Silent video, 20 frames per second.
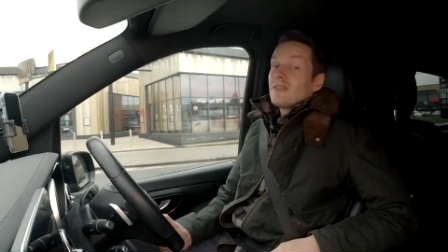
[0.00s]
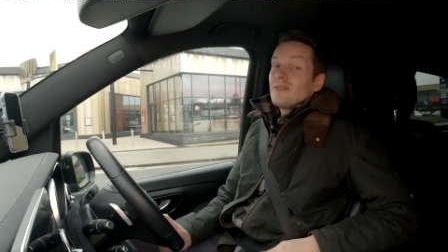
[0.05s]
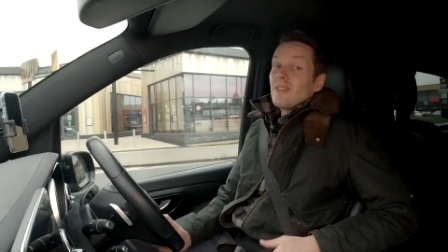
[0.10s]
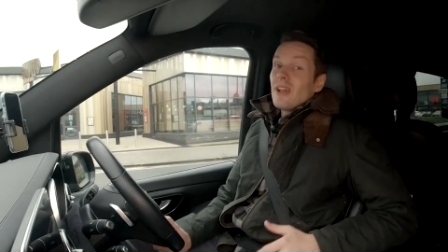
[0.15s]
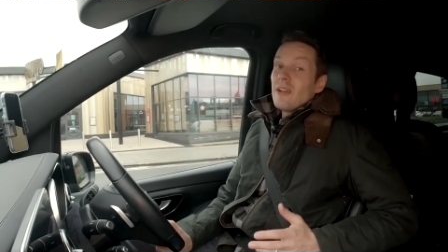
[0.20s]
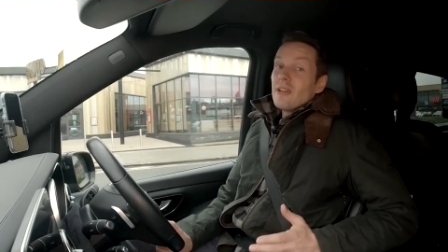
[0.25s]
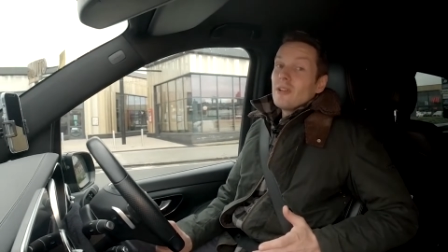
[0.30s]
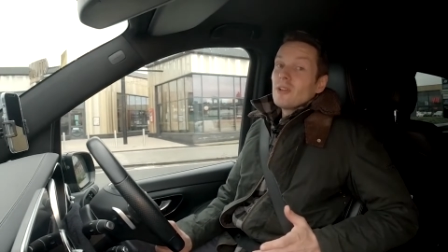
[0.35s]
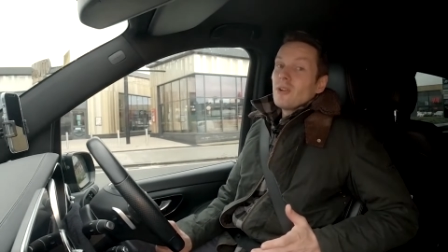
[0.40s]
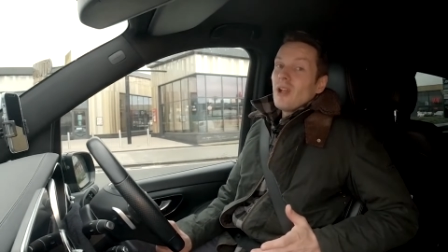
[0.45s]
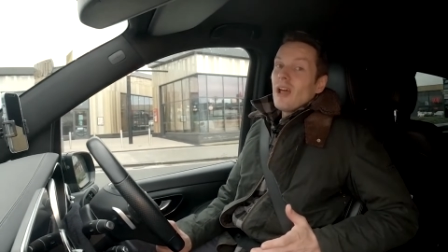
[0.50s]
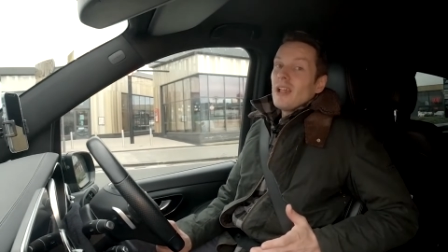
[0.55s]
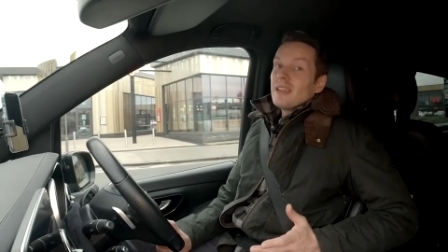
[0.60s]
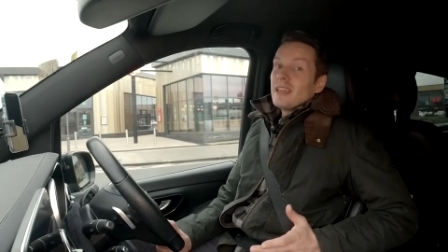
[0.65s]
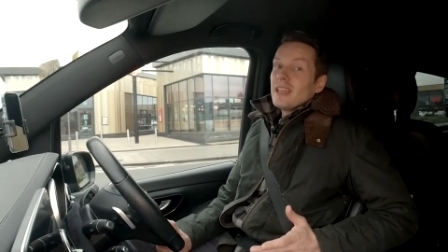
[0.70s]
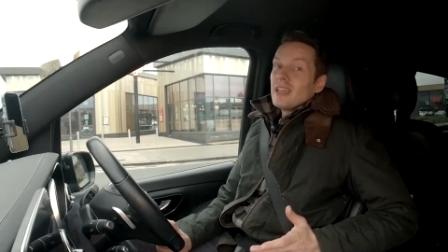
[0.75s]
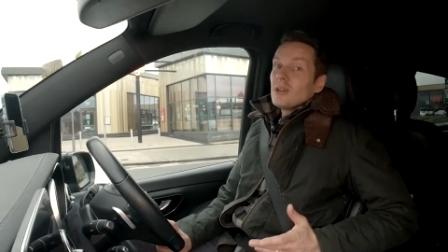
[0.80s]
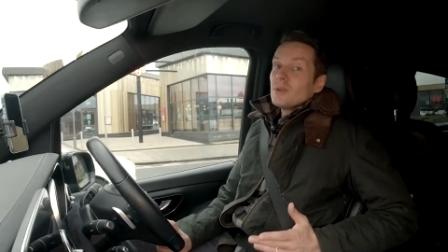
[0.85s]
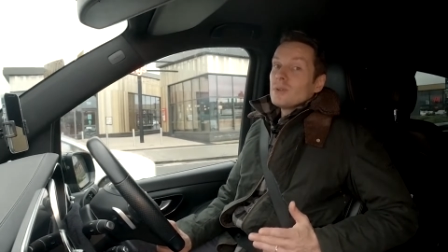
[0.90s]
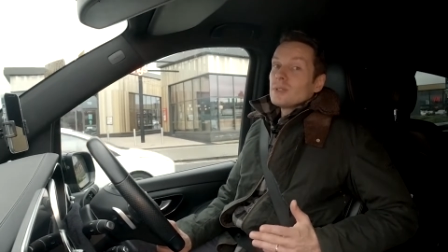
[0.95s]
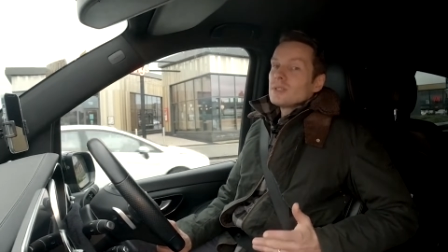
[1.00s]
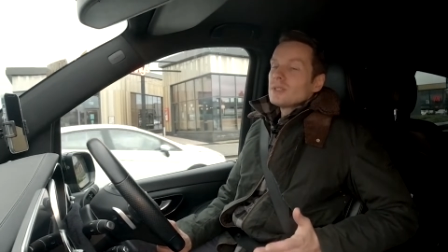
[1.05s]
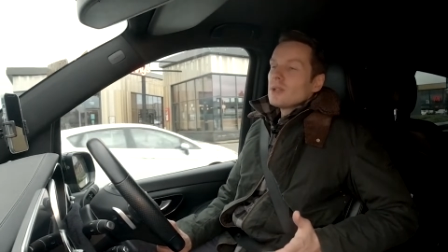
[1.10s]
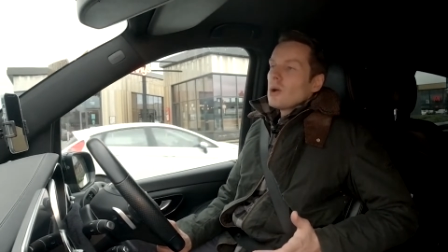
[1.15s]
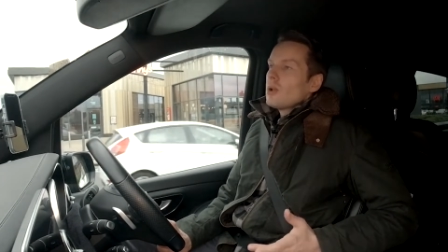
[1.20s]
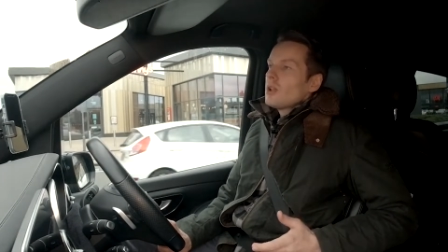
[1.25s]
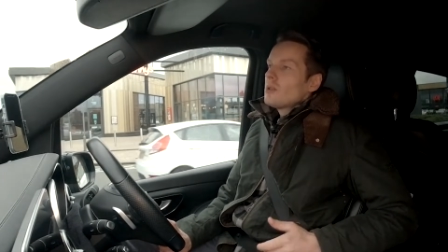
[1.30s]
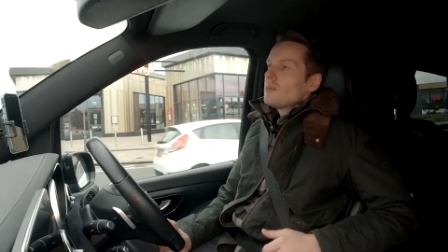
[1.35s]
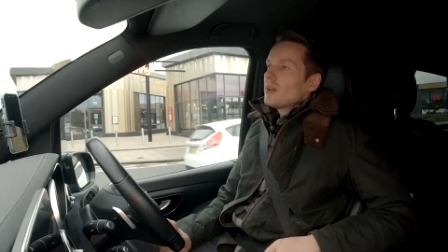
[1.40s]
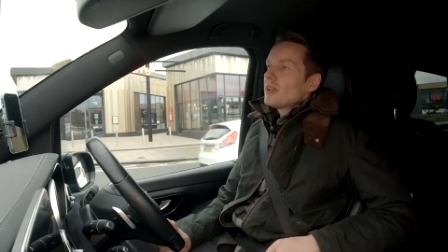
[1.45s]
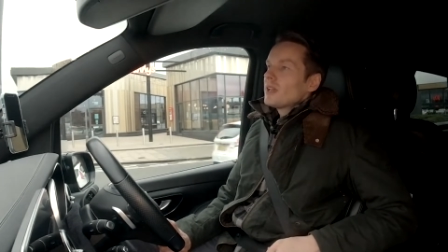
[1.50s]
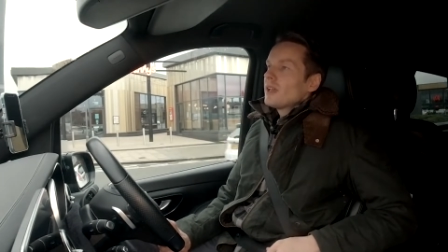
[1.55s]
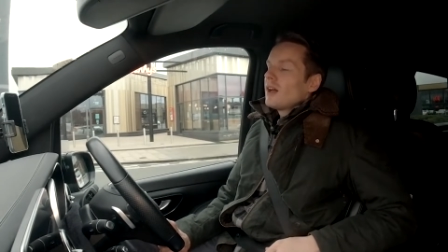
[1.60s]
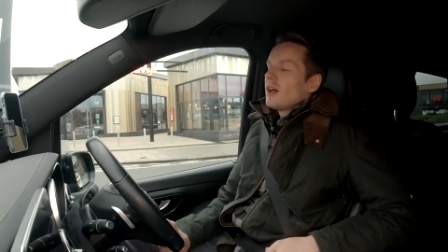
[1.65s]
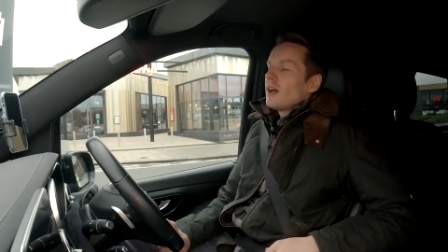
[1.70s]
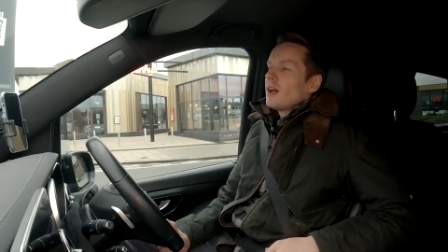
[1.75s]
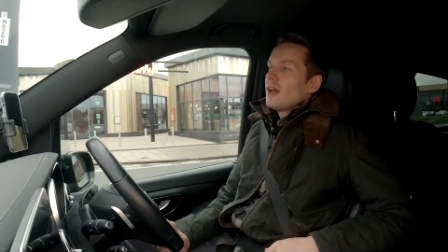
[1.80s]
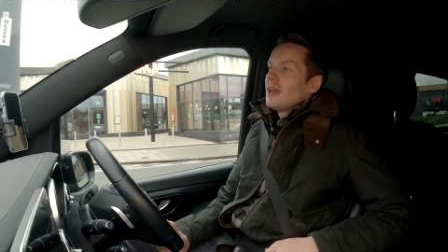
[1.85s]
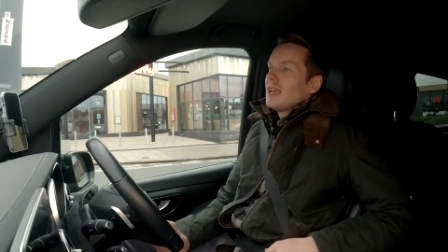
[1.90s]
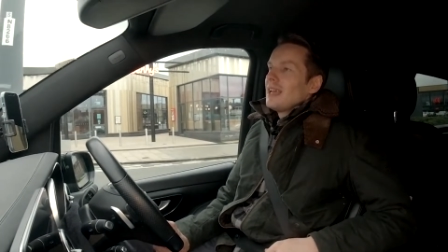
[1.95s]
had a very good idea who had stolen my
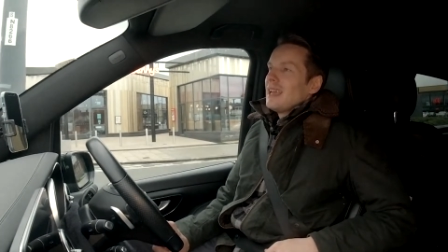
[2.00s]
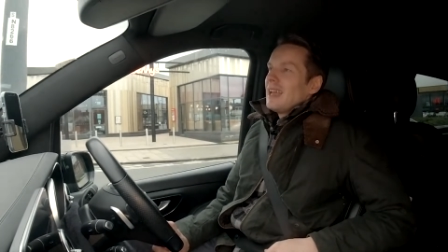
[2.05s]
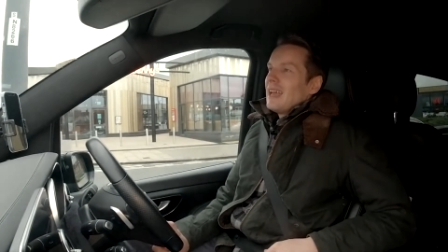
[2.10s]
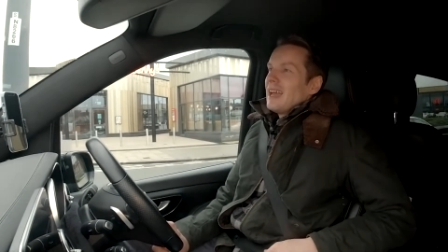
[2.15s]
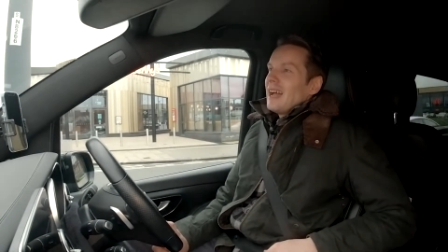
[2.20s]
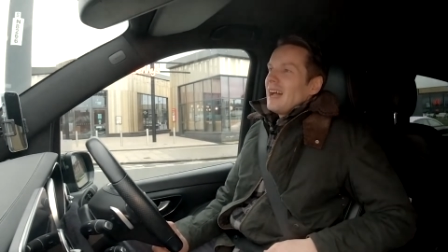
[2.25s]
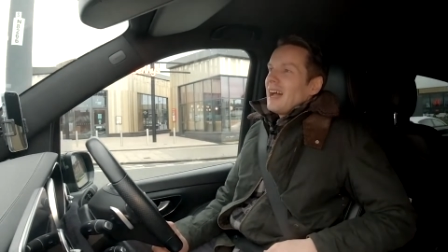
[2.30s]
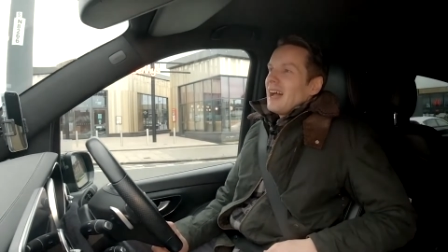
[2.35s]
car,